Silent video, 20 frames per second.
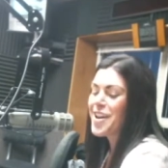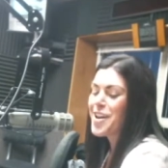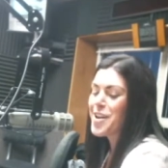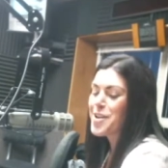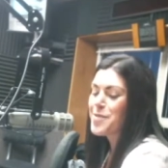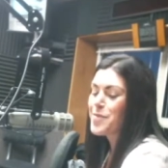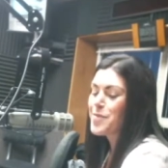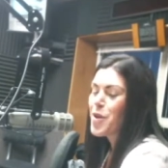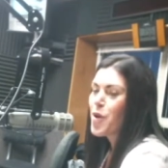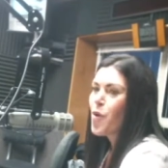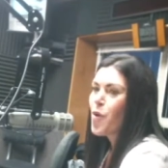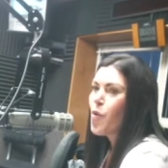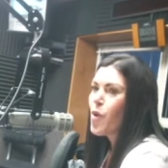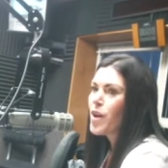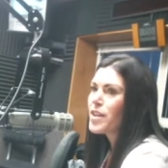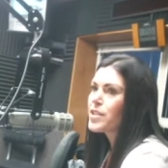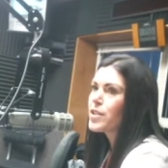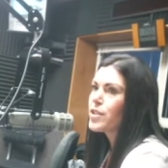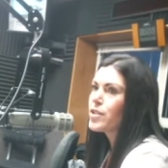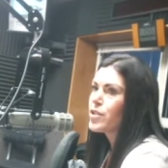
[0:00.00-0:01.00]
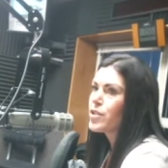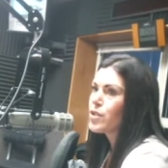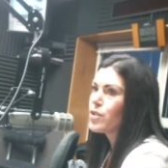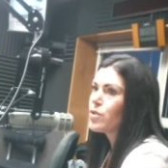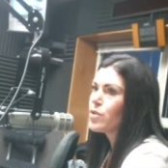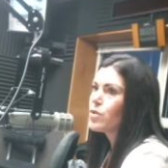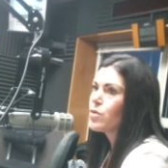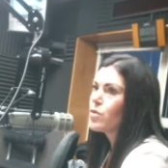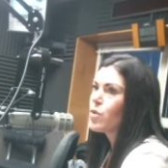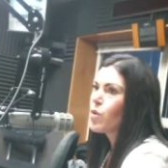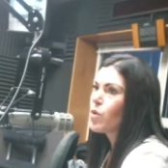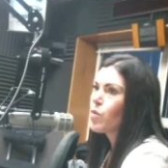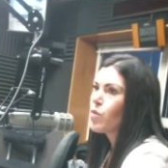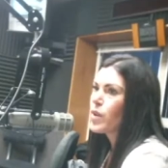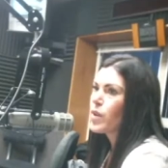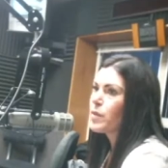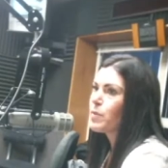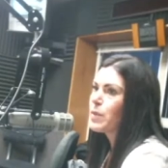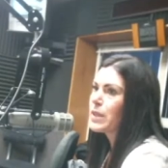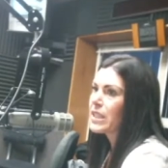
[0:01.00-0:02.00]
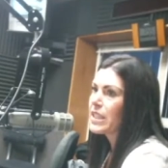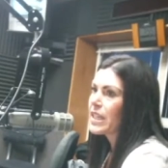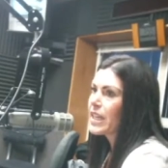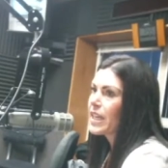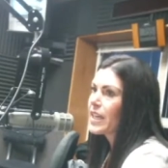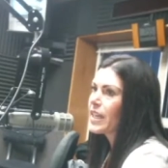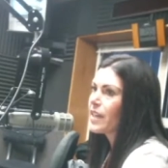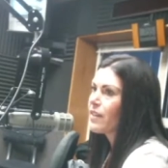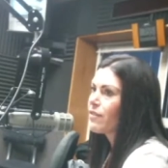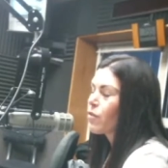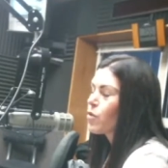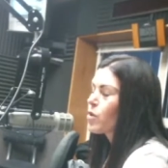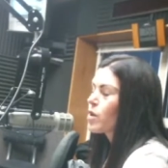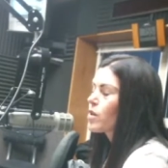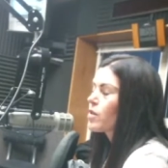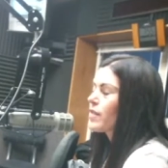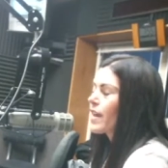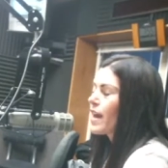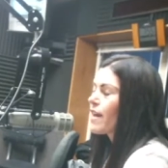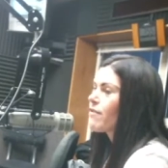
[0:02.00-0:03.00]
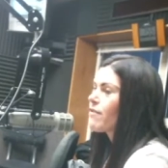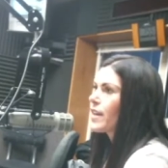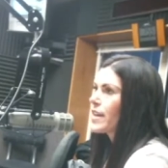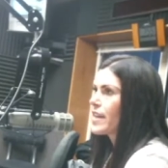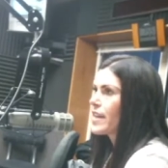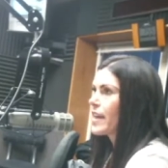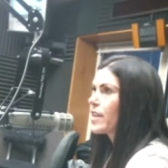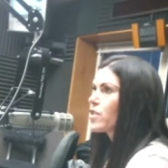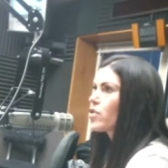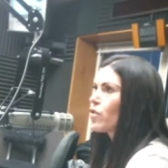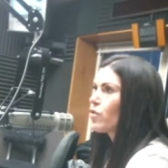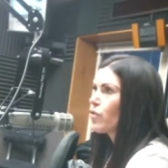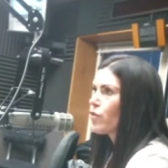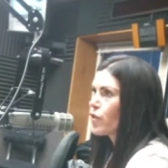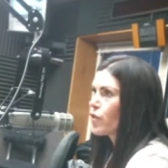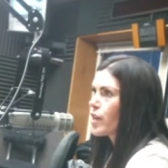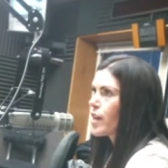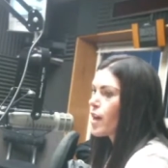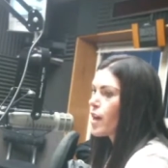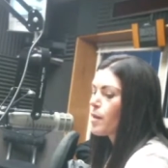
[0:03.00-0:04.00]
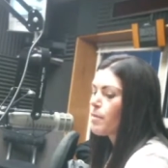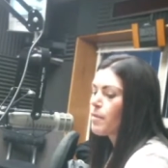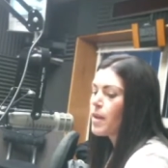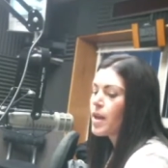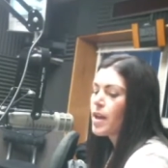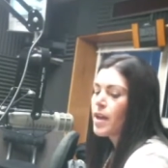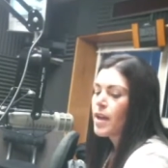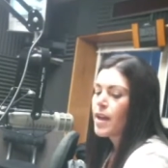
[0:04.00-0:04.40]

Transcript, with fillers: um, mm what to do with planning for that financial freedom.